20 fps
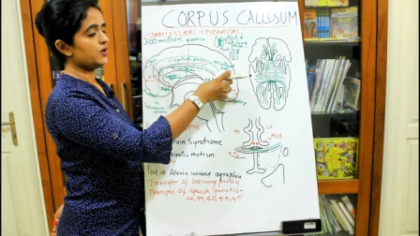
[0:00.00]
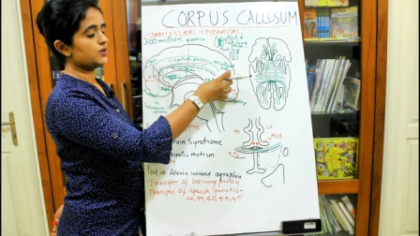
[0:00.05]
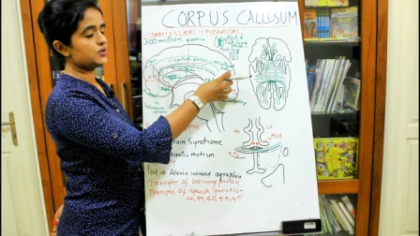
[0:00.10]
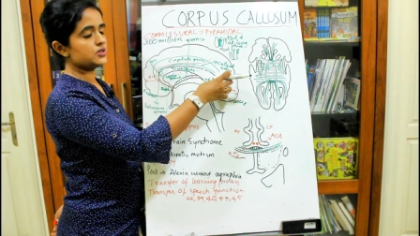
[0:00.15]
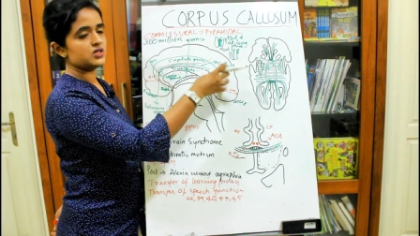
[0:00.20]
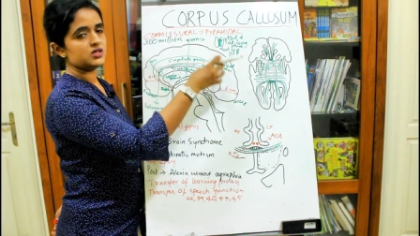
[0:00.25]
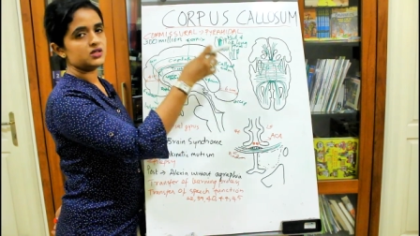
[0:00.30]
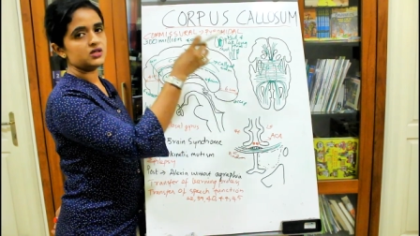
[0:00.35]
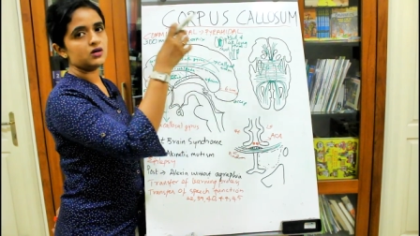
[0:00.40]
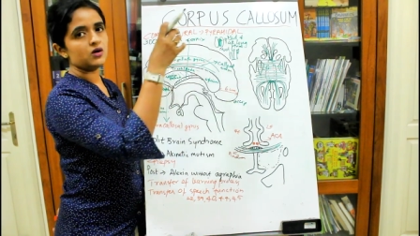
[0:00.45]

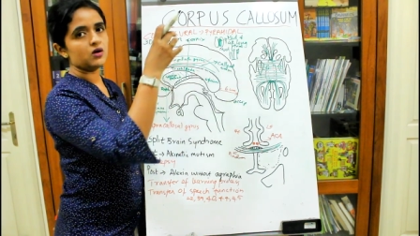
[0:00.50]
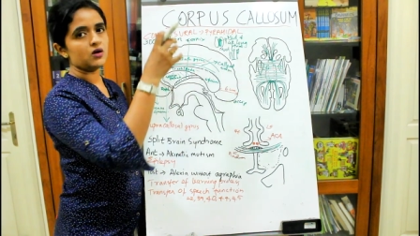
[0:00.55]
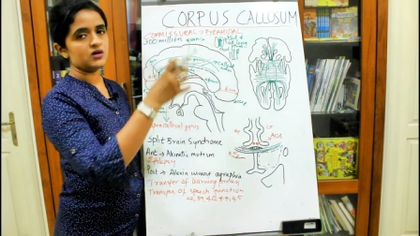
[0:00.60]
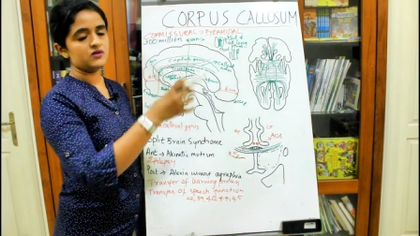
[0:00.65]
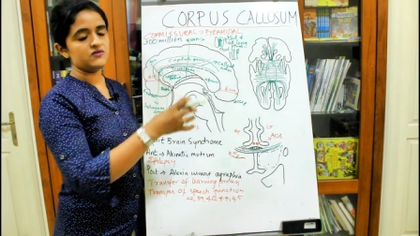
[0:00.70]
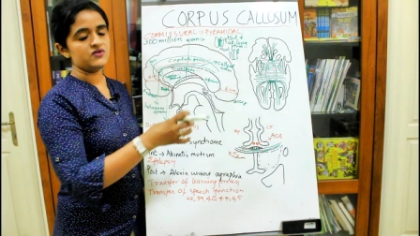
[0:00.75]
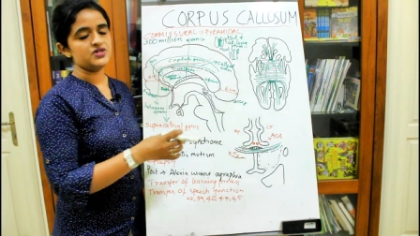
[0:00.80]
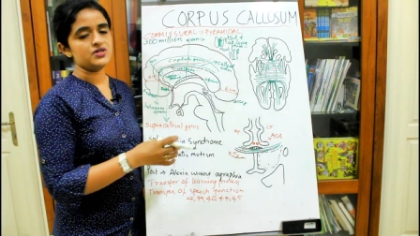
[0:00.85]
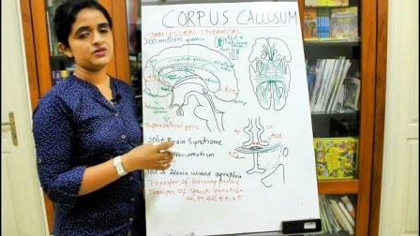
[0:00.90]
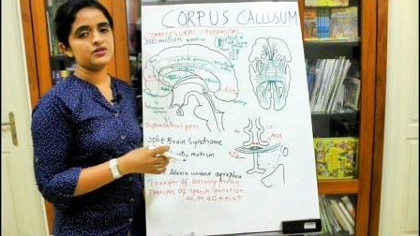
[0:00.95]
posterior
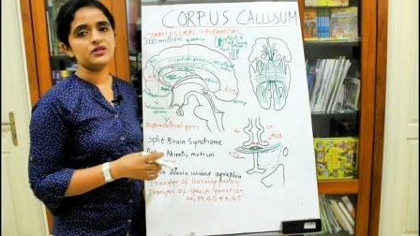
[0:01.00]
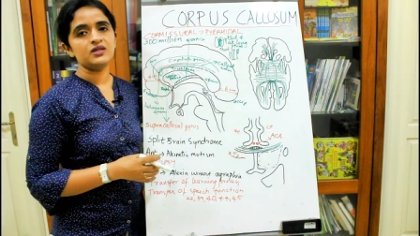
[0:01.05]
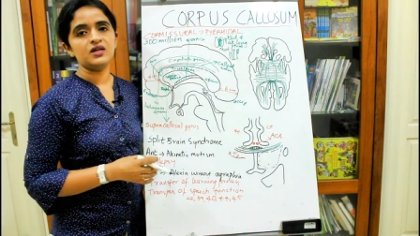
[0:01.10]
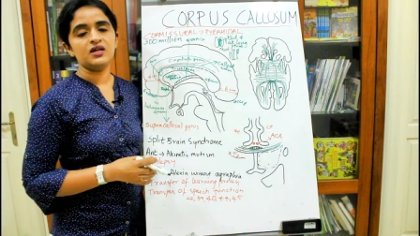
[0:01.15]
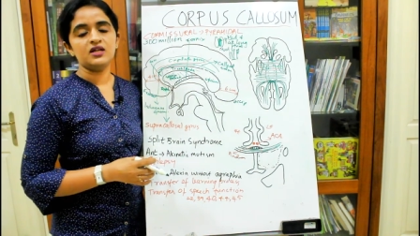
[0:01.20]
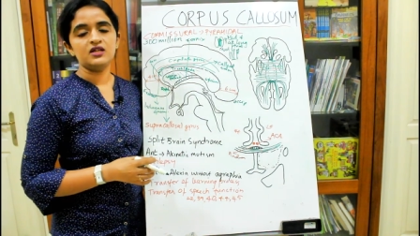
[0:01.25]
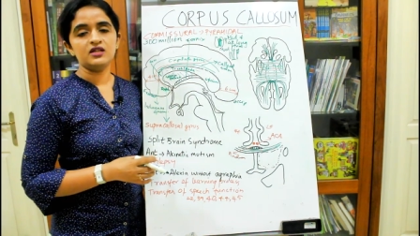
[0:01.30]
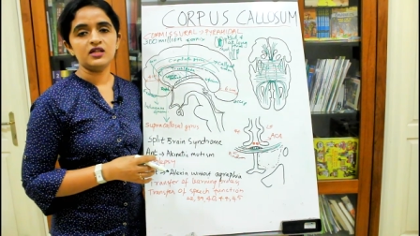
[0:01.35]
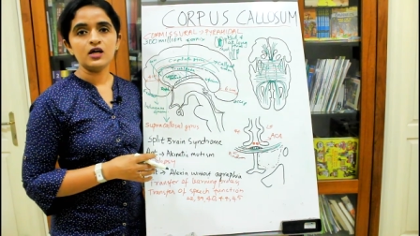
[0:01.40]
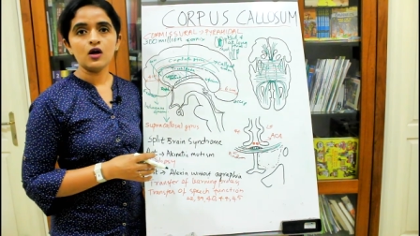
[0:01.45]
horn which is
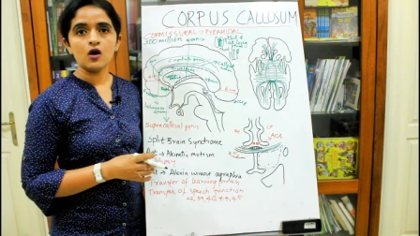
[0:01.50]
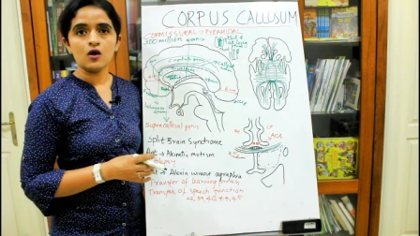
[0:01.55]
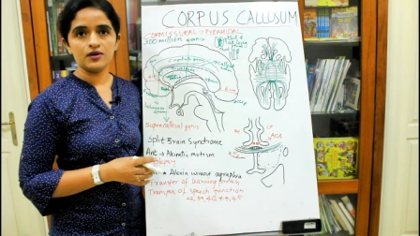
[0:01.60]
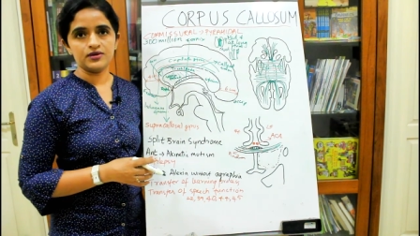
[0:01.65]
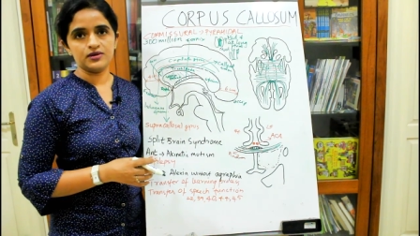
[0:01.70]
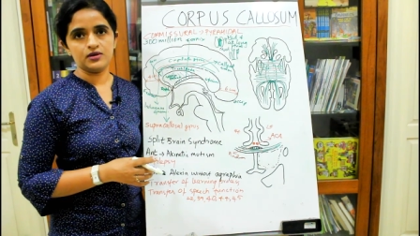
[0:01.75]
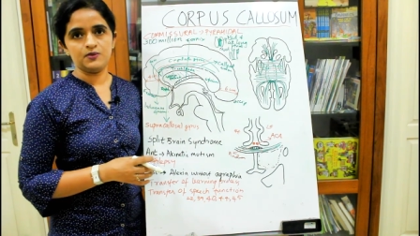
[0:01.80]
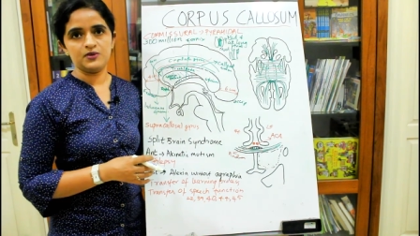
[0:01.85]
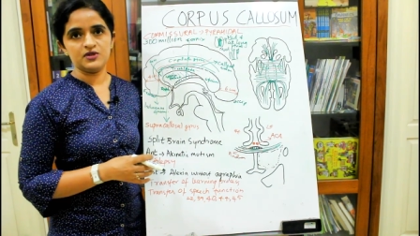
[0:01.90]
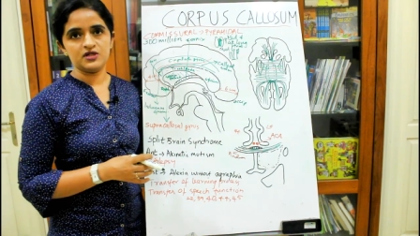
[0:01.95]
seen in the
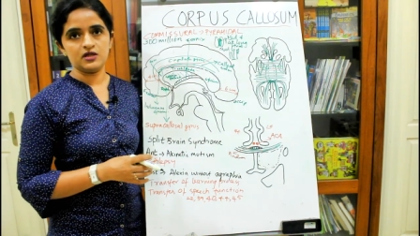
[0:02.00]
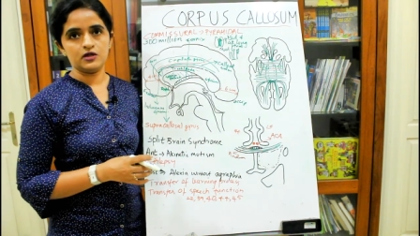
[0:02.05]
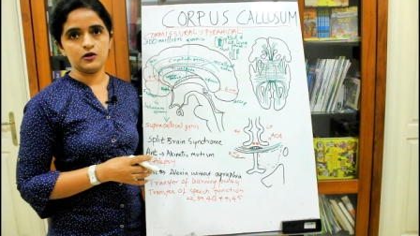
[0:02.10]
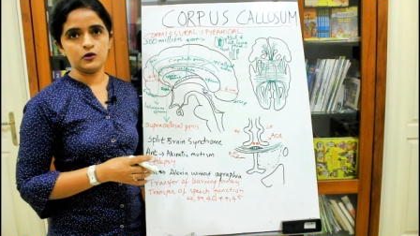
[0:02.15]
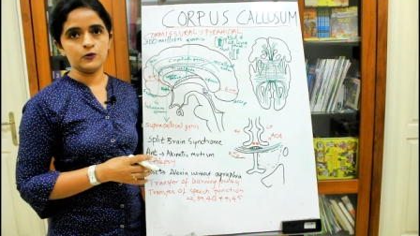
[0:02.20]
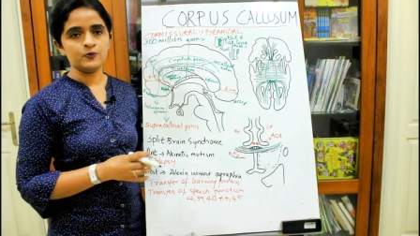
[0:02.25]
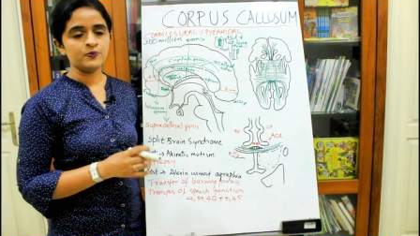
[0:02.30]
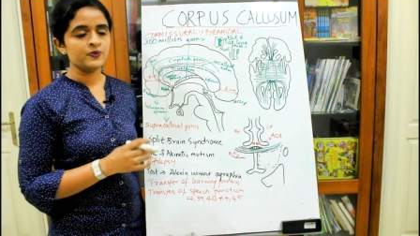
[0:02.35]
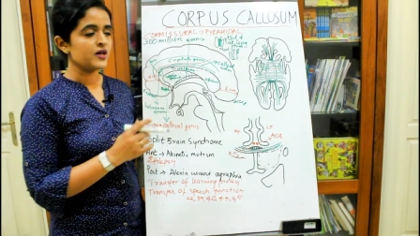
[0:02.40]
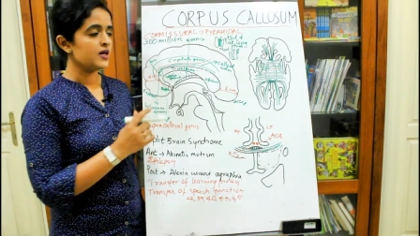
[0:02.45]
occipital
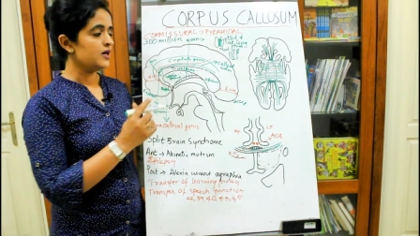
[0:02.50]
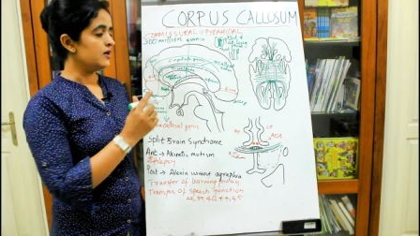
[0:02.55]
lobe.